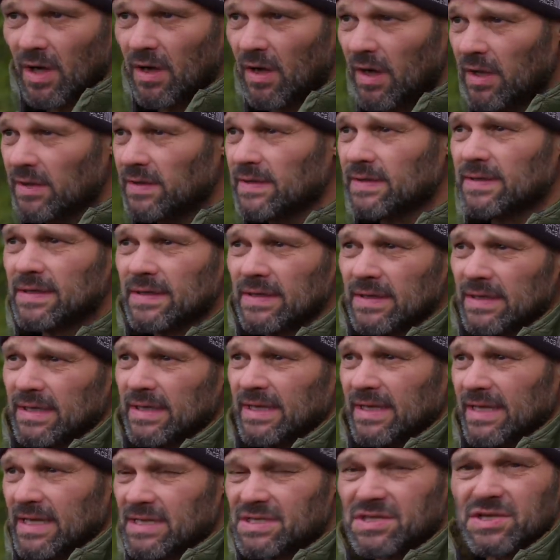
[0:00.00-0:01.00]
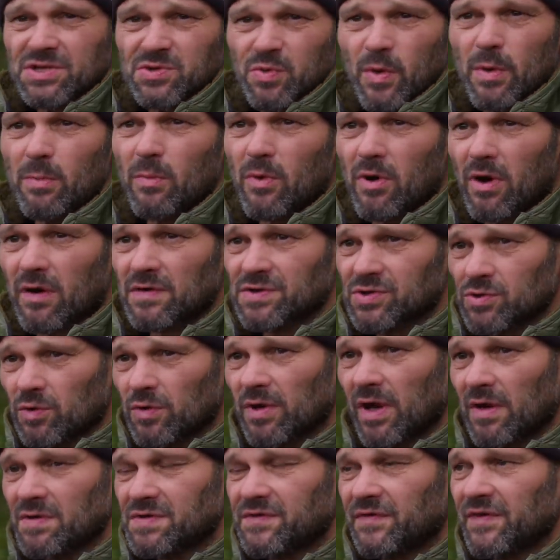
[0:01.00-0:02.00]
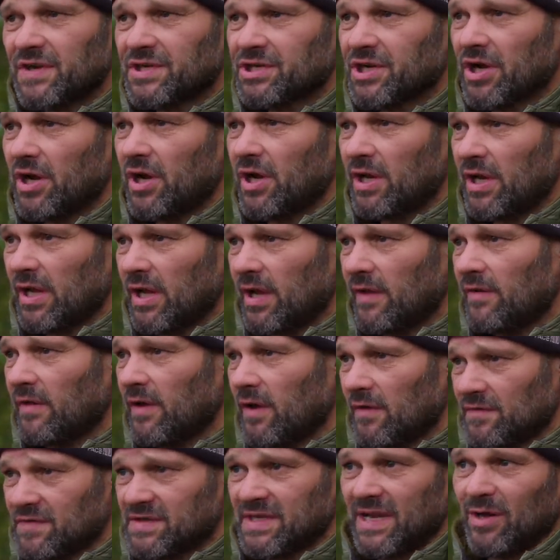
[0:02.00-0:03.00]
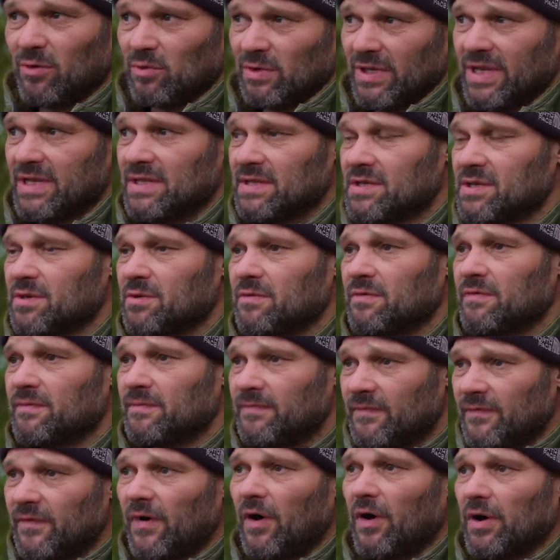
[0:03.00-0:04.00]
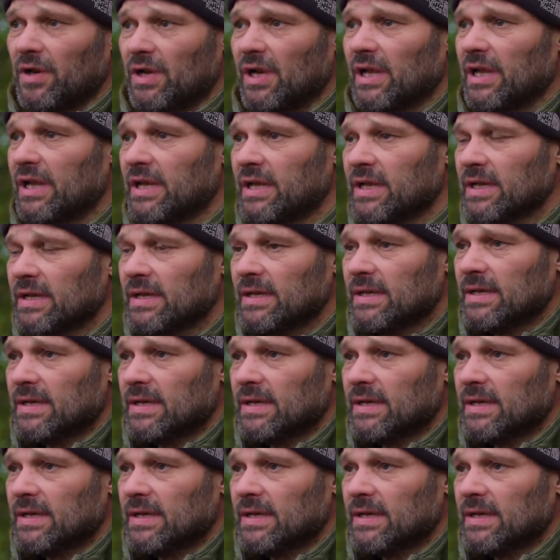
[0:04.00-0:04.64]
And it's the swim where I saw those fish earlier that I've settled into finally.